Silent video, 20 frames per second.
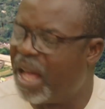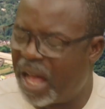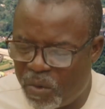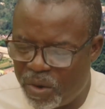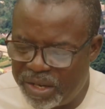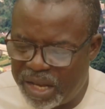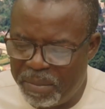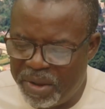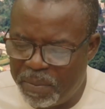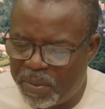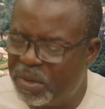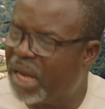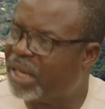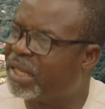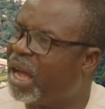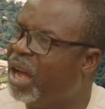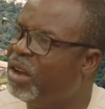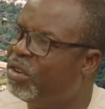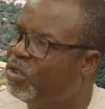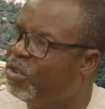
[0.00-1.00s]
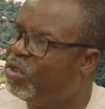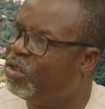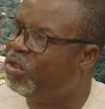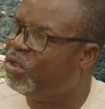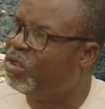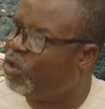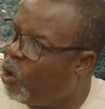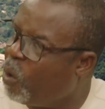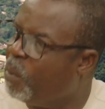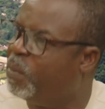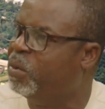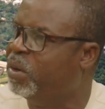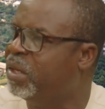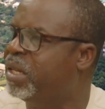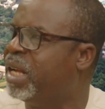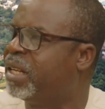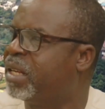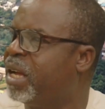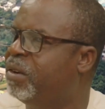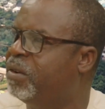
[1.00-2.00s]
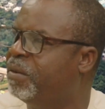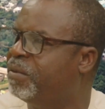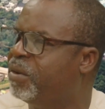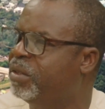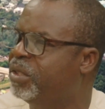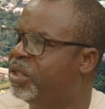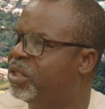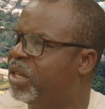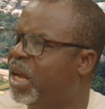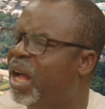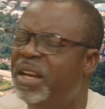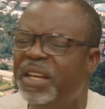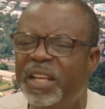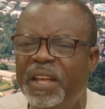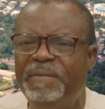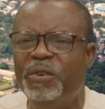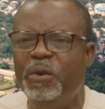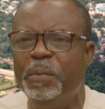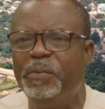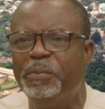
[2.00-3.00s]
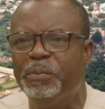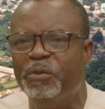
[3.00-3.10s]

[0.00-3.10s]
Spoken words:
I wonder how many people that can cope with that kind of condition. And if you